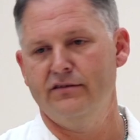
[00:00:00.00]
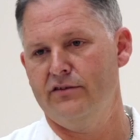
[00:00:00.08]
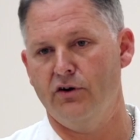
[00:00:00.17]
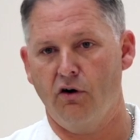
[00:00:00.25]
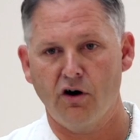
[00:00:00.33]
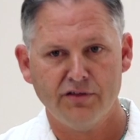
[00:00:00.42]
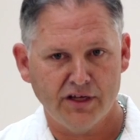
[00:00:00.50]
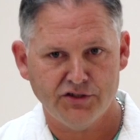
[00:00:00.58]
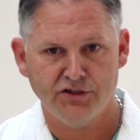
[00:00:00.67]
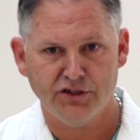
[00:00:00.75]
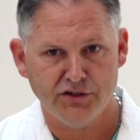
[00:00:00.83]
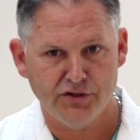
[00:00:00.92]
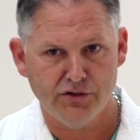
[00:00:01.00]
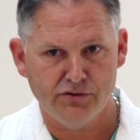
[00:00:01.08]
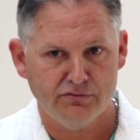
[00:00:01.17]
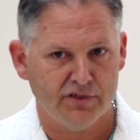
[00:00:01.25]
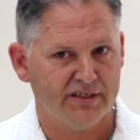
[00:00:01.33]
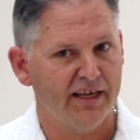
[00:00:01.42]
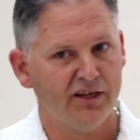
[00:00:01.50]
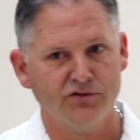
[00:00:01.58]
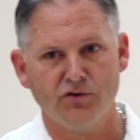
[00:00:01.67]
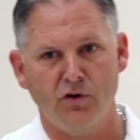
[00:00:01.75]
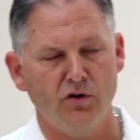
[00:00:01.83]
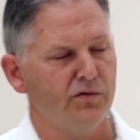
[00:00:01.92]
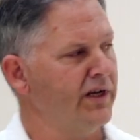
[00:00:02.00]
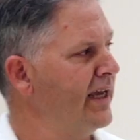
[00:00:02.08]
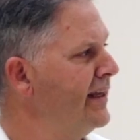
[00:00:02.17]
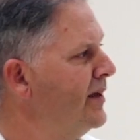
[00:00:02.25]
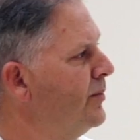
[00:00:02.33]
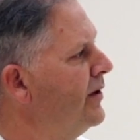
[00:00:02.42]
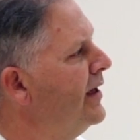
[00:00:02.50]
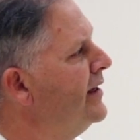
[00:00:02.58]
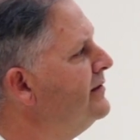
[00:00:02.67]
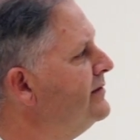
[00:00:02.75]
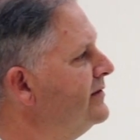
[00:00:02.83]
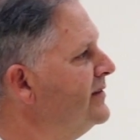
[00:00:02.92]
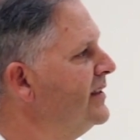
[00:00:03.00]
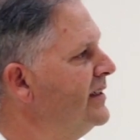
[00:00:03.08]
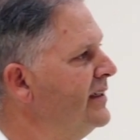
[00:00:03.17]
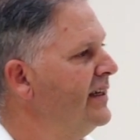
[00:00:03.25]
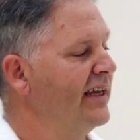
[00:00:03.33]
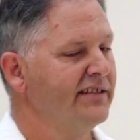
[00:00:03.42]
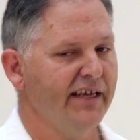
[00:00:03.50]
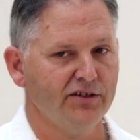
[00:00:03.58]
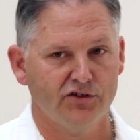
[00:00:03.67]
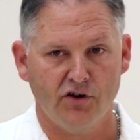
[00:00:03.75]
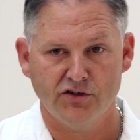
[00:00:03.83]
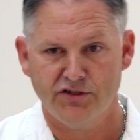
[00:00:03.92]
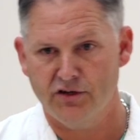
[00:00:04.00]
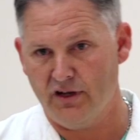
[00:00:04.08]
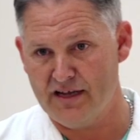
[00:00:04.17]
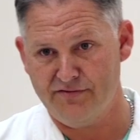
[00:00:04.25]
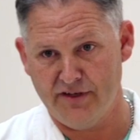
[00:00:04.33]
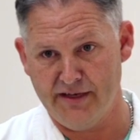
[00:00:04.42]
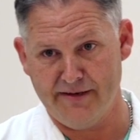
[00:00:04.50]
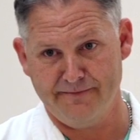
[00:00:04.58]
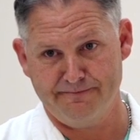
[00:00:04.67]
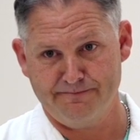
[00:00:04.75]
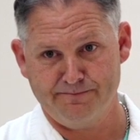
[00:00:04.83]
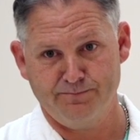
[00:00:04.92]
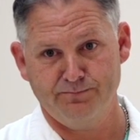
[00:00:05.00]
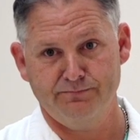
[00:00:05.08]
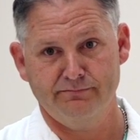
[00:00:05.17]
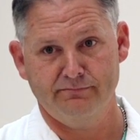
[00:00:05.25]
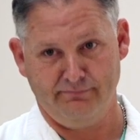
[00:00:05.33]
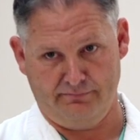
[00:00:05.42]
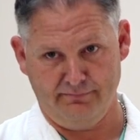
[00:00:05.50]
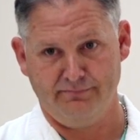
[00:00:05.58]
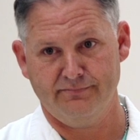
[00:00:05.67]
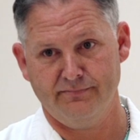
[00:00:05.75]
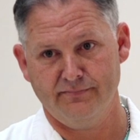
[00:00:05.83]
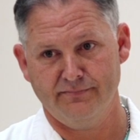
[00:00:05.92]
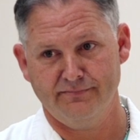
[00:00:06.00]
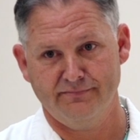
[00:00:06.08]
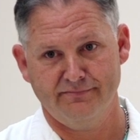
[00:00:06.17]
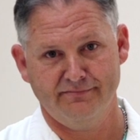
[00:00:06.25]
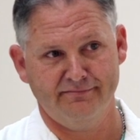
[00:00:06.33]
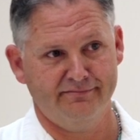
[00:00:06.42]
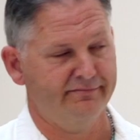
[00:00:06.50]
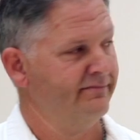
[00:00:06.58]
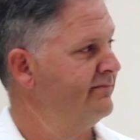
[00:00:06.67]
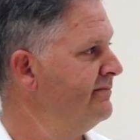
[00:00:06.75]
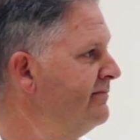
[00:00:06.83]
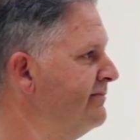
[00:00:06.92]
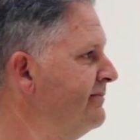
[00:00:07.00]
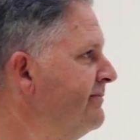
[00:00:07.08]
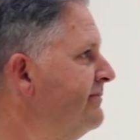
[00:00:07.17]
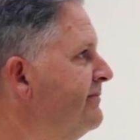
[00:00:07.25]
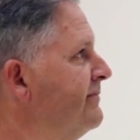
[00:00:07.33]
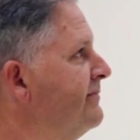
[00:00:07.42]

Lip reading: There are things you can do to take control over knee and hip pain and take charge of your life again. The information that's out there in the public,